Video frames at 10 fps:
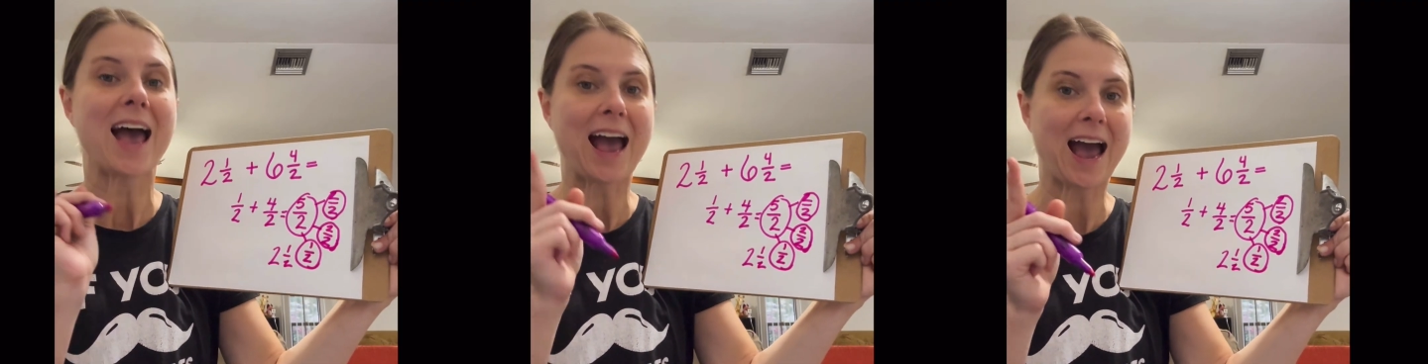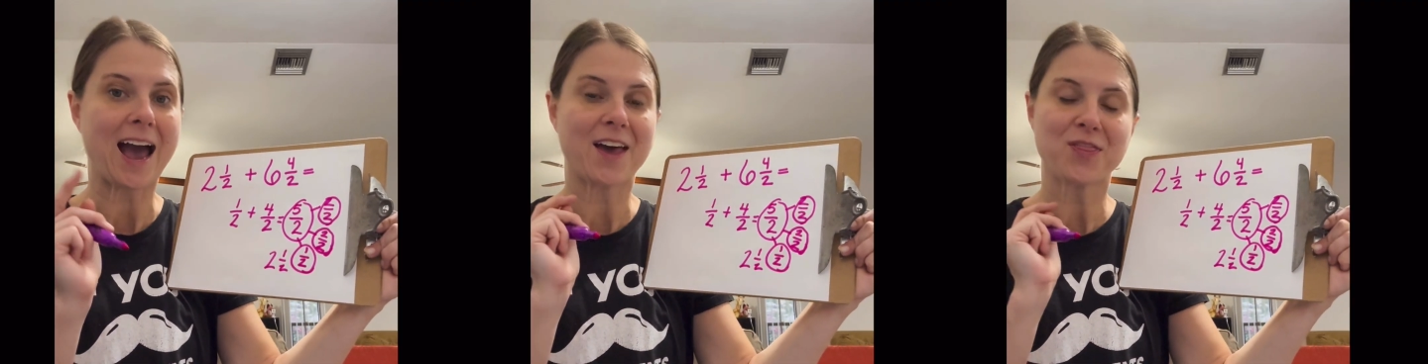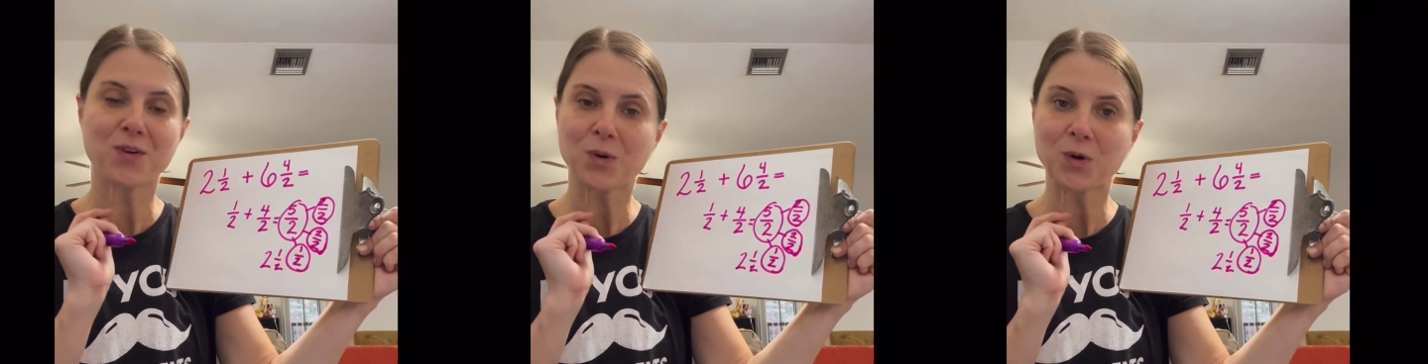add
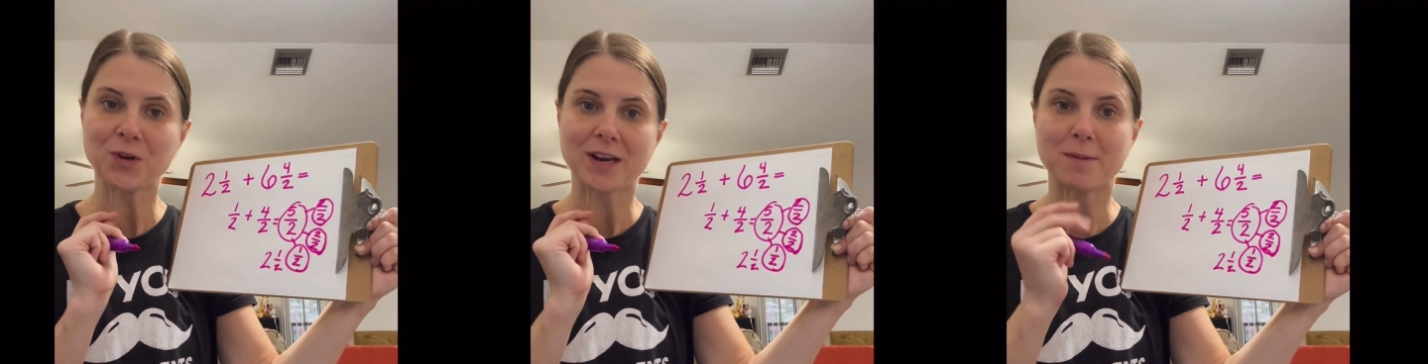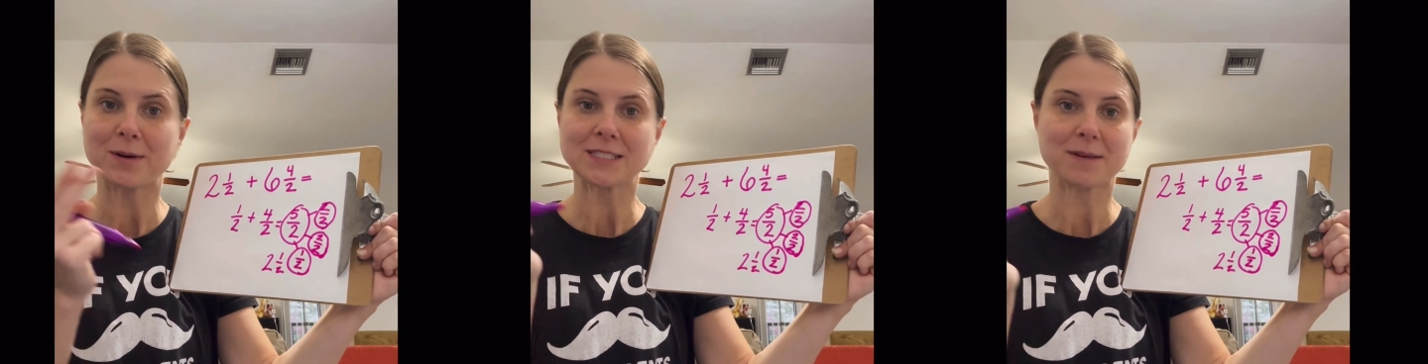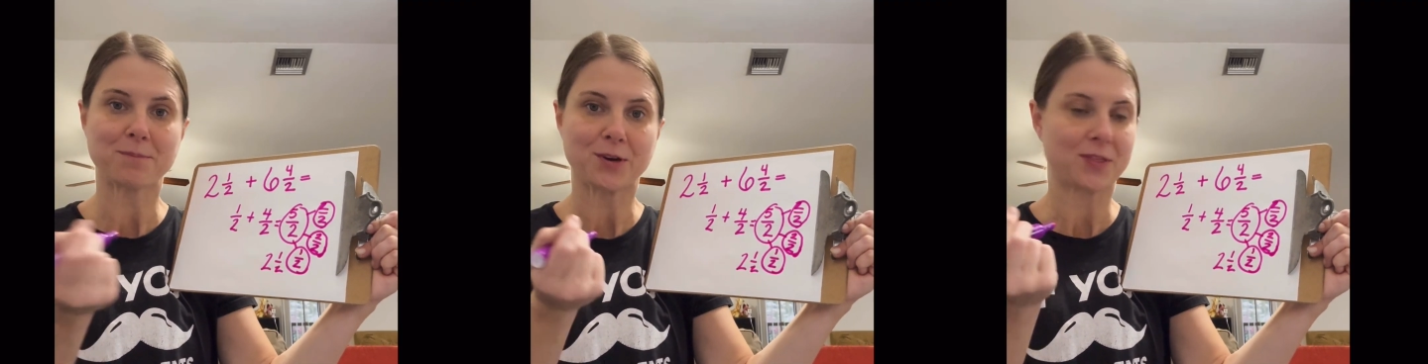the whole numbers
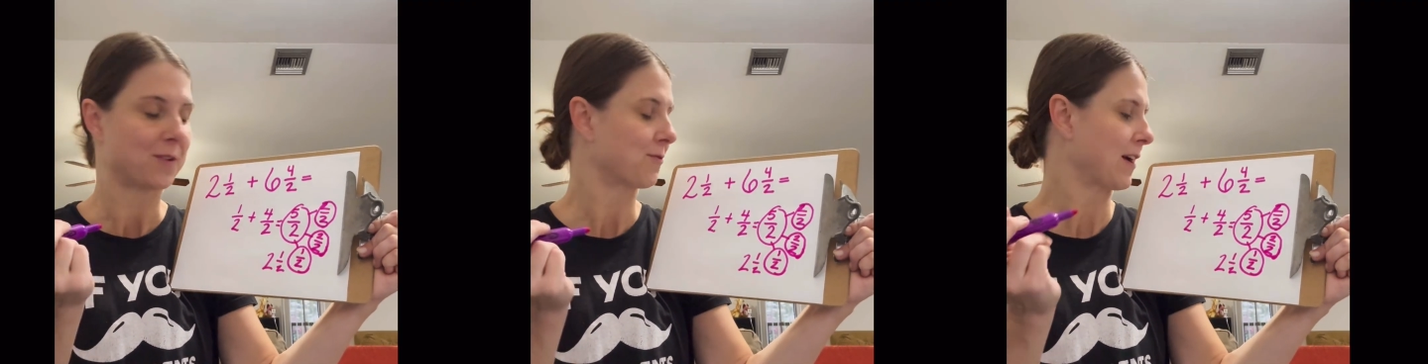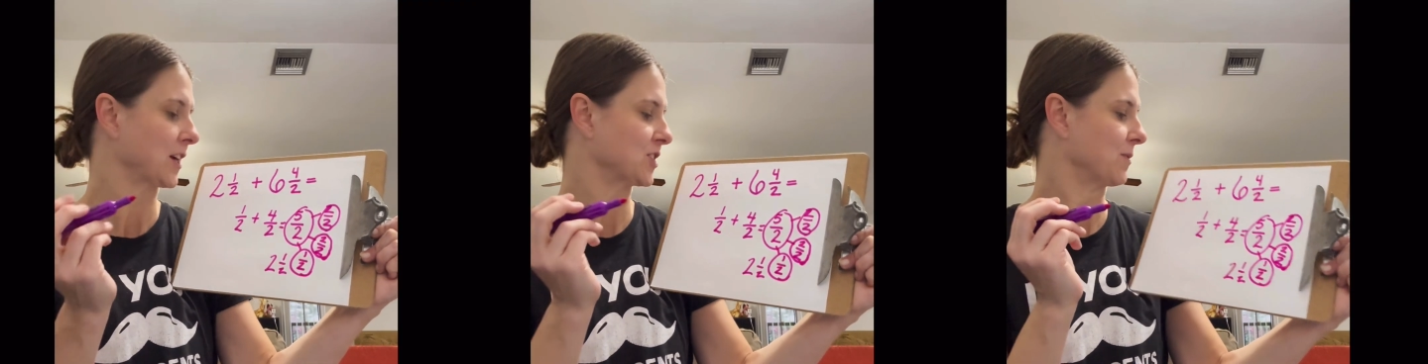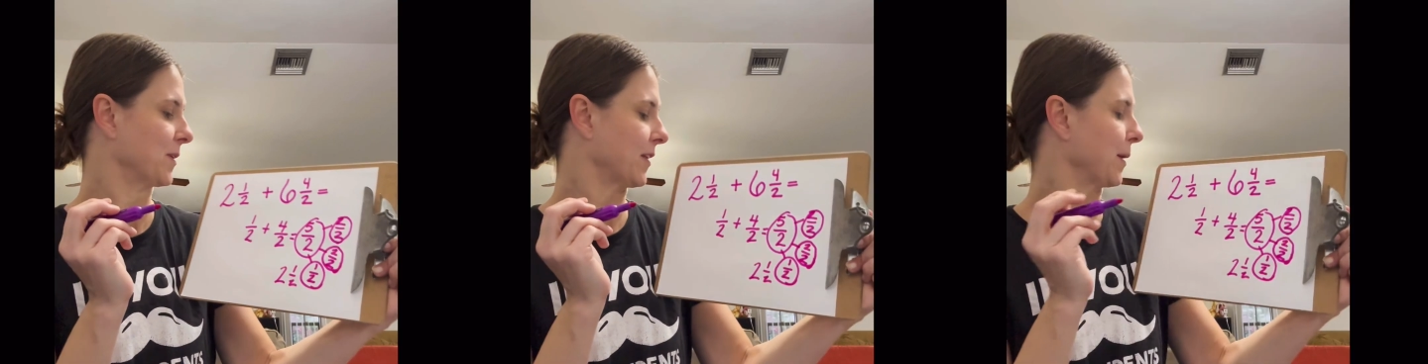and put the fraction
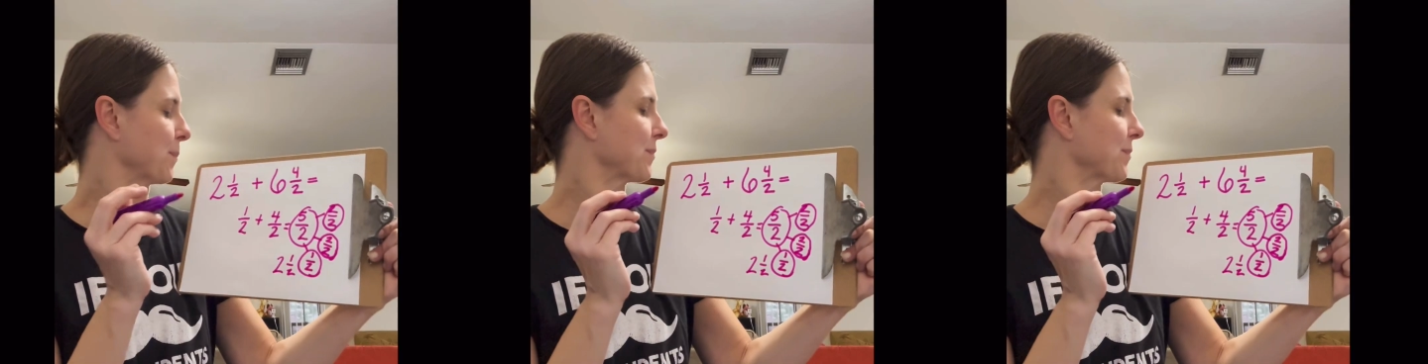with it.